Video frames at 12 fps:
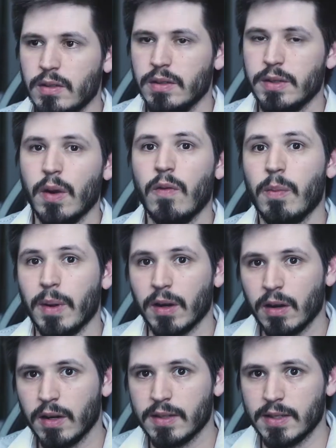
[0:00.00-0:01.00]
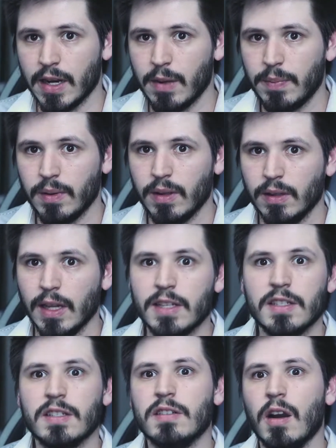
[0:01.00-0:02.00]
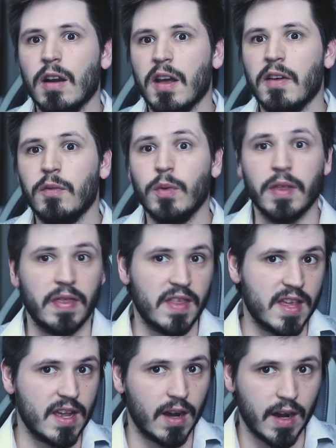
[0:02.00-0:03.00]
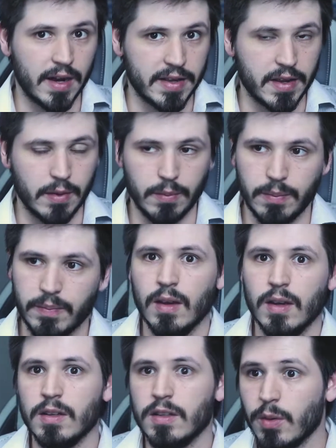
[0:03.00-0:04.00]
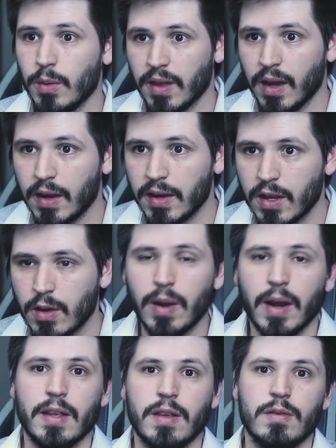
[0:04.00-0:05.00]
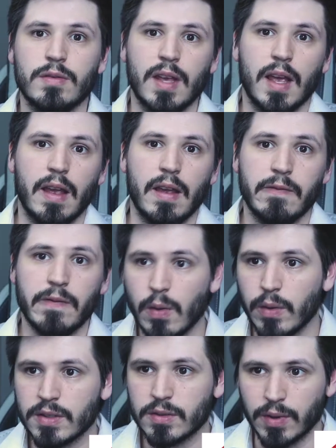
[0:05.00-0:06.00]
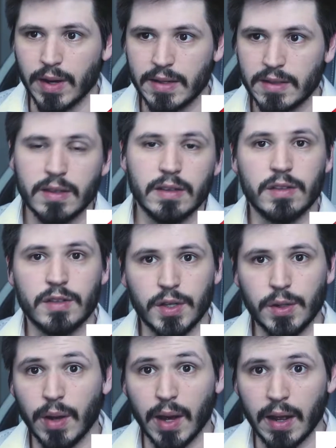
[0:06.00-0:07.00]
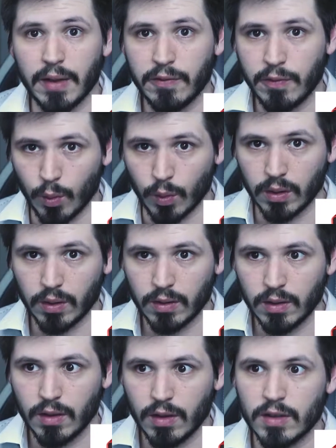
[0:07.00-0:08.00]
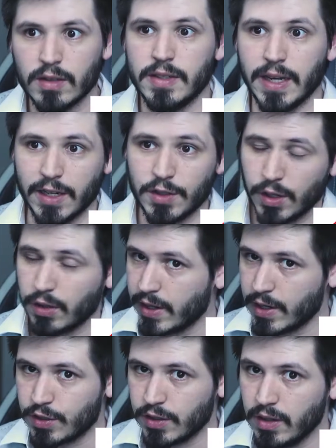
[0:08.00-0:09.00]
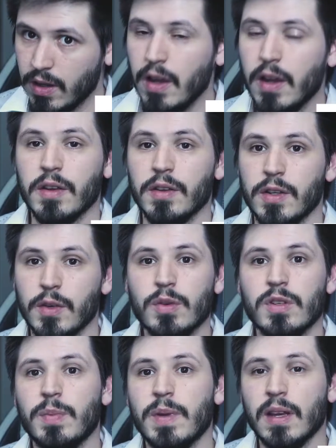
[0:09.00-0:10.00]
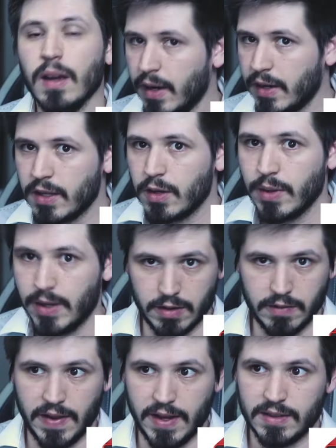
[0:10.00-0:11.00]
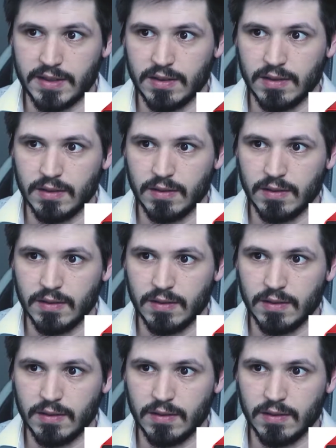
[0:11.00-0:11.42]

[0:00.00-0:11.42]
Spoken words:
So for my current setup, let's just start off with the audio. So with audio, I use a Focusrite 2i4 second generation USB audio interface.